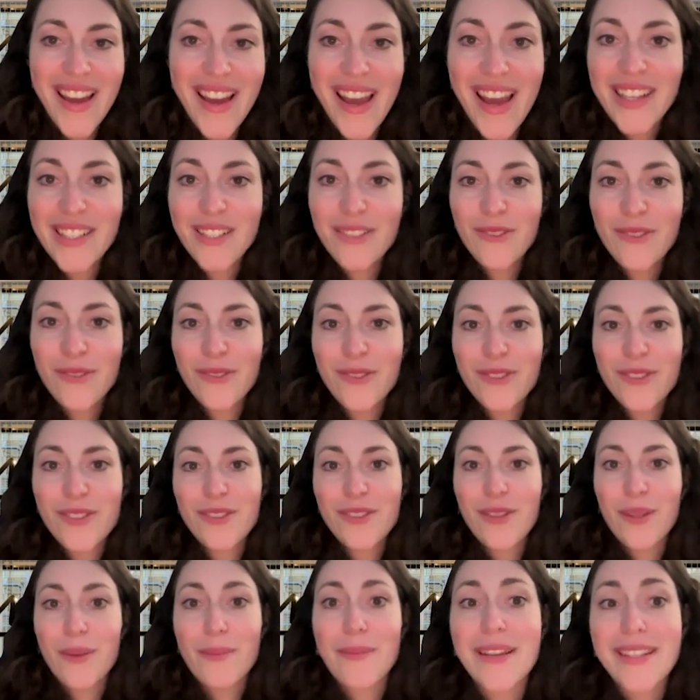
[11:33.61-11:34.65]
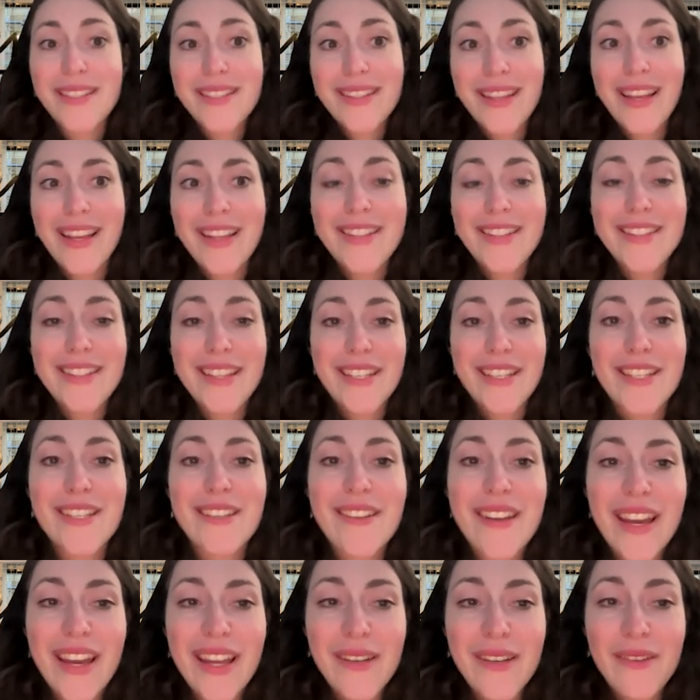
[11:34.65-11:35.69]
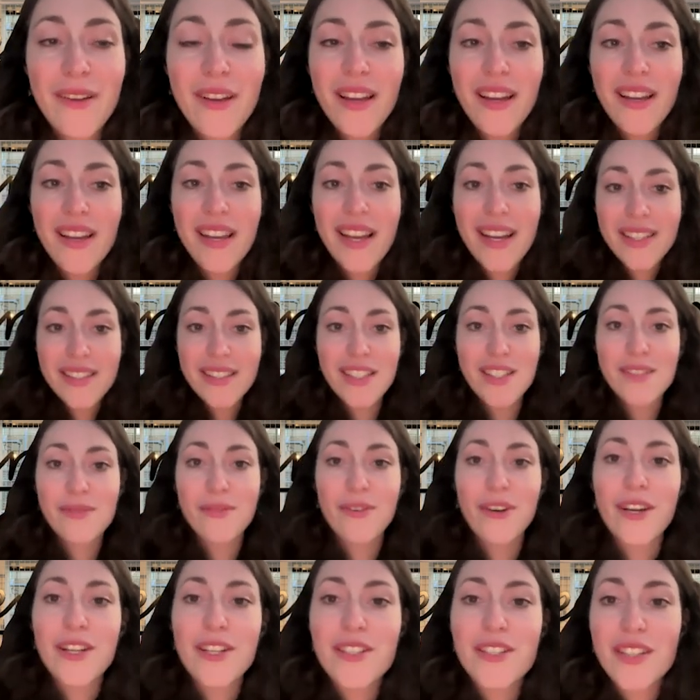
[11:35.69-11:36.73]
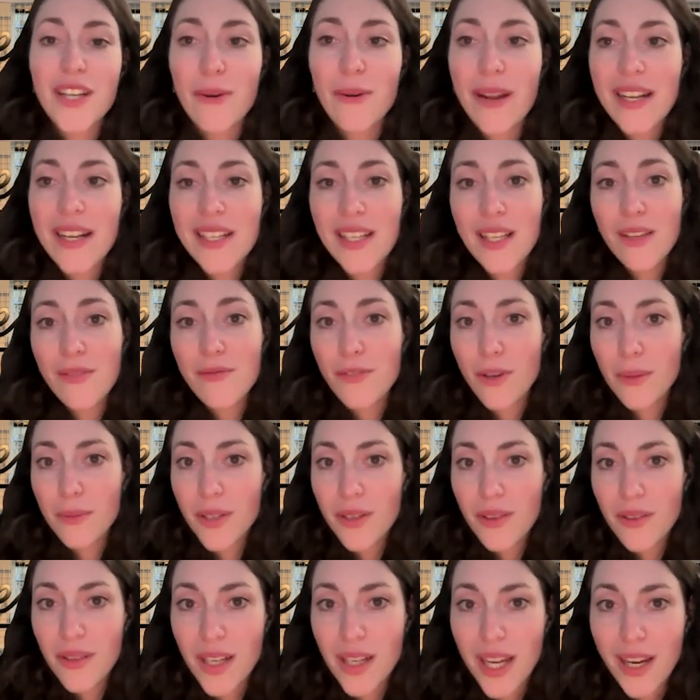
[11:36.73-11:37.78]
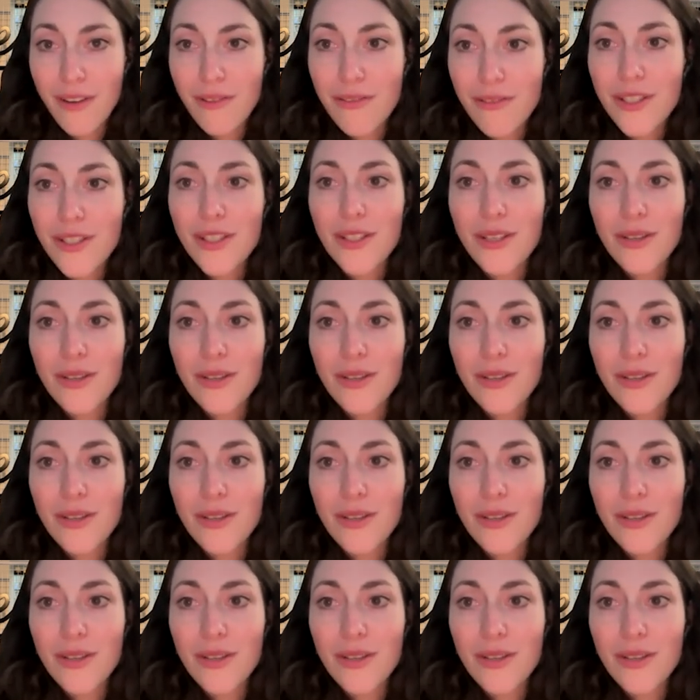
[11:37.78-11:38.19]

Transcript: And also the best thing is that you can access Voyage directly from your account.